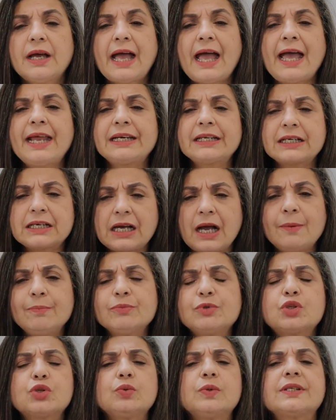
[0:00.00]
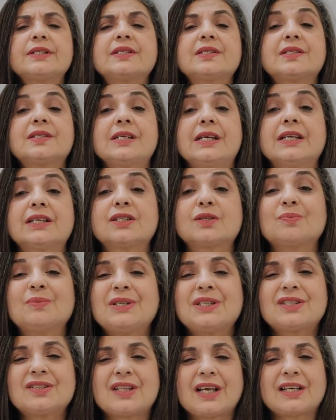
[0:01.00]
and come to a
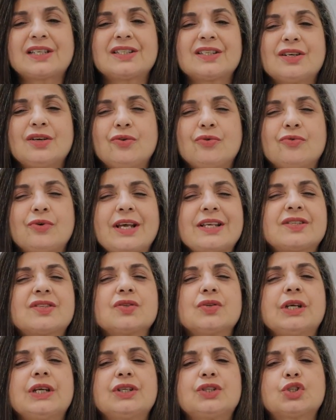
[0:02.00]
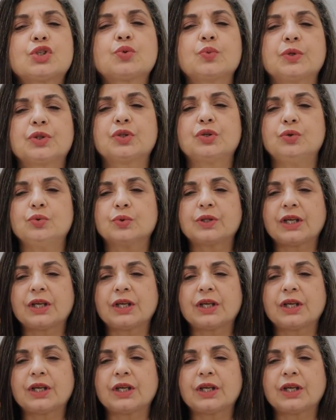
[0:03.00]
statement that resonates with you,